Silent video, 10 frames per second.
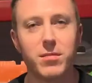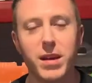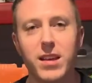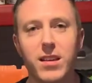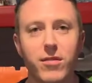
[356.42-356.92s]

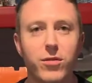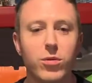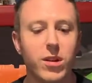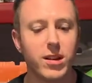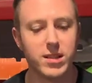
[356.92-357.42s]
making a few
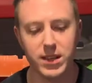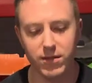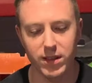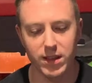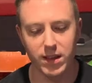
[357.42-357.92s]
cuts and
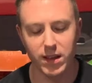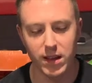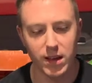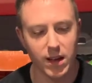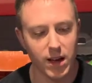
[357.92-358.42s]
everything.
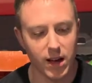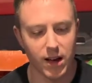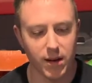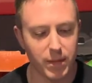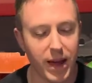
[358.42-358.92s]

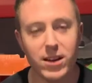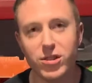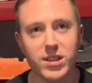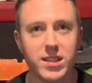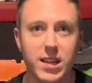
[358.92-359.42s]
As you
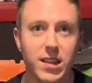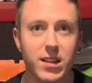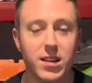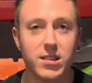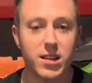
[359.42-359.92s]
can see, the
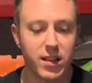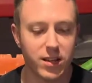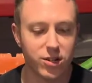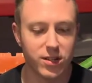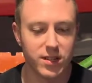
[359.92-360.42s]
dust
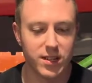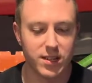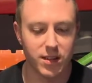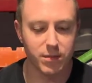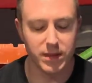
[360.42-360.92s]
collection
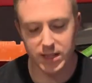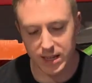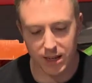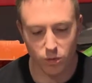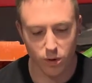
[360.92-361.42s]
system
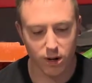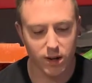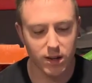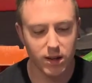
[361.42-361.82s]
did work.